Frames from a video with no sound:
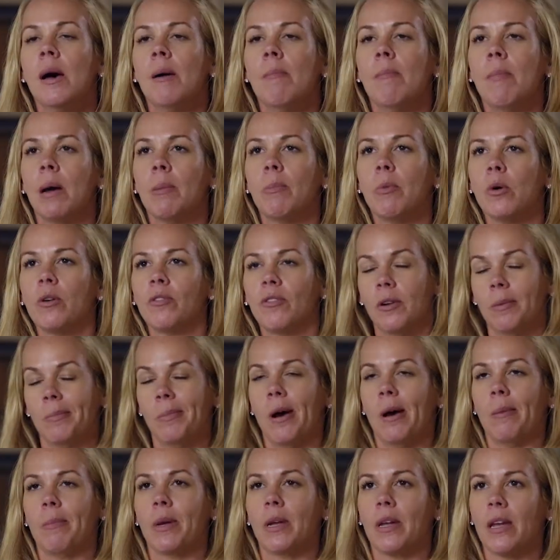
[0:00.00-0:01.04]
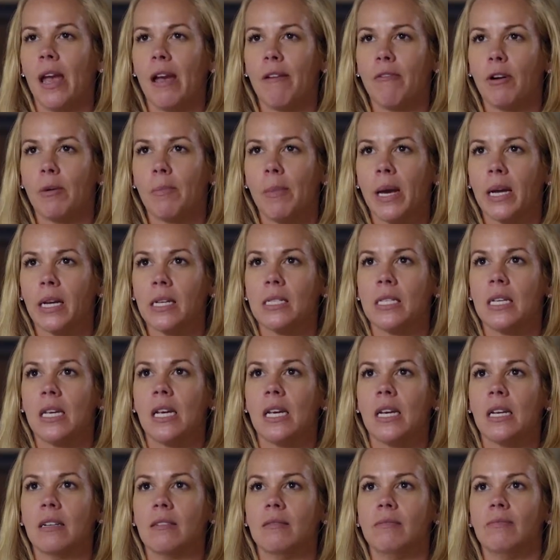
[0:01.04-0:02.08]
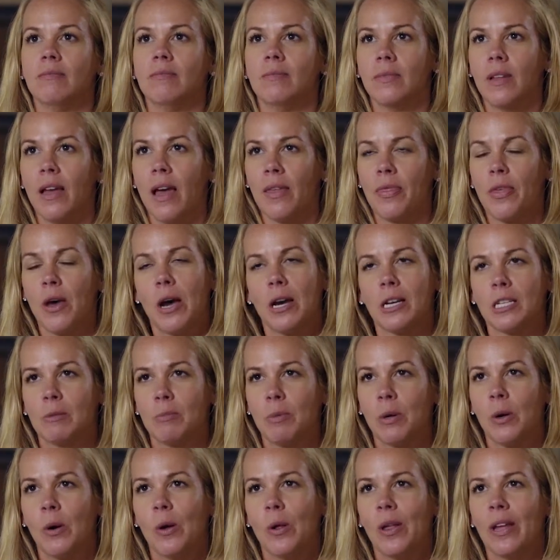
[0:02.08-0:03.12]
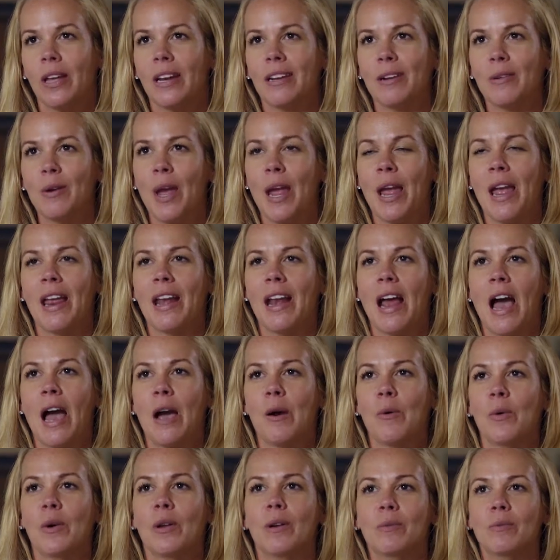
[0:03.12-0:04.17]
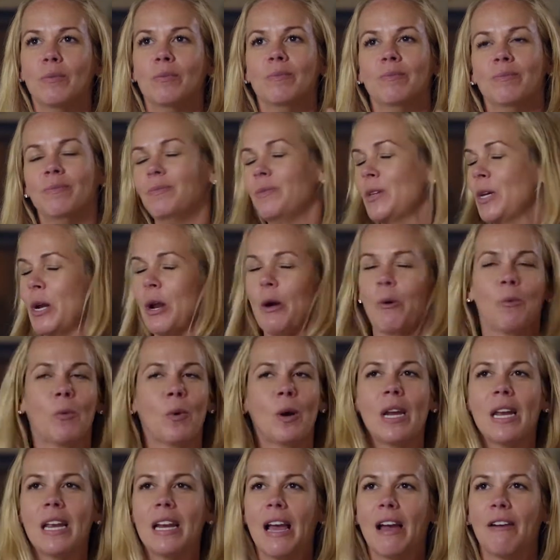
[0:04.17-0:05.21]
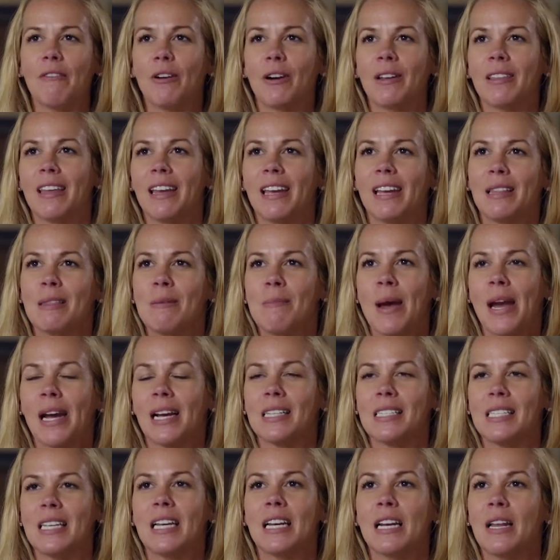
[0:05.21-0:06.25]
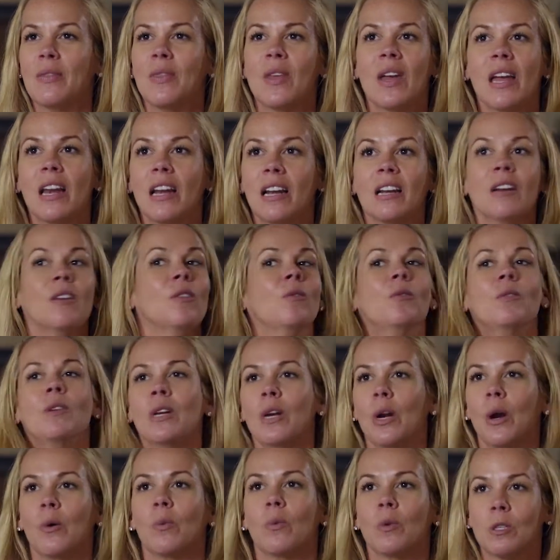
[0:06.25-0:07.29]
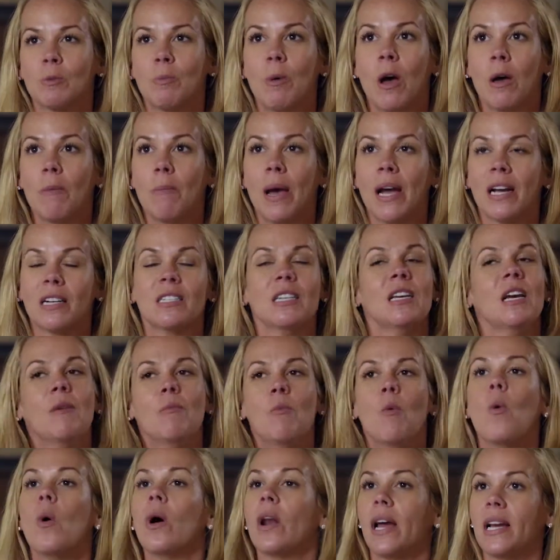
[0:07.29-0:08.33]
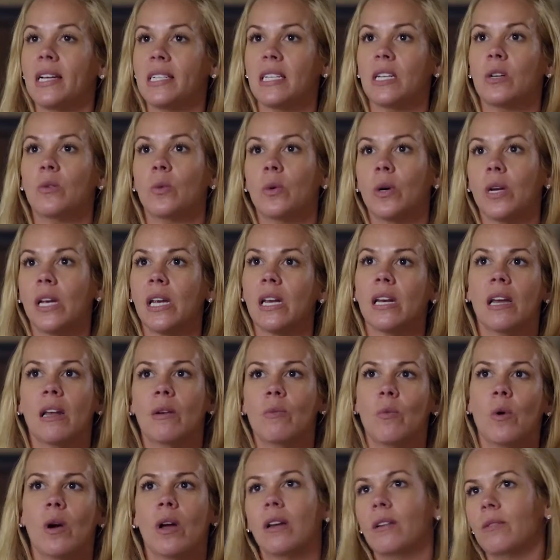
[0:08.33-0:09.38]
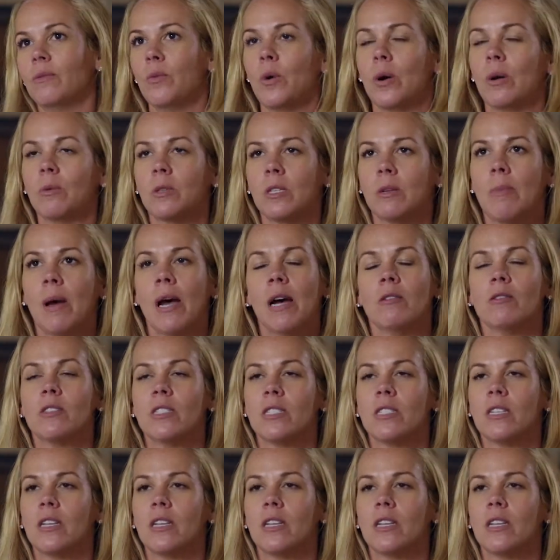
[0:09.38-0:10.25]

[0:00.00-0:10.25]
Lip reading: my boyfriend bought me every magazine at the hospital, and I would read everything in the magazine and then respond back to him what I did read and what it was about.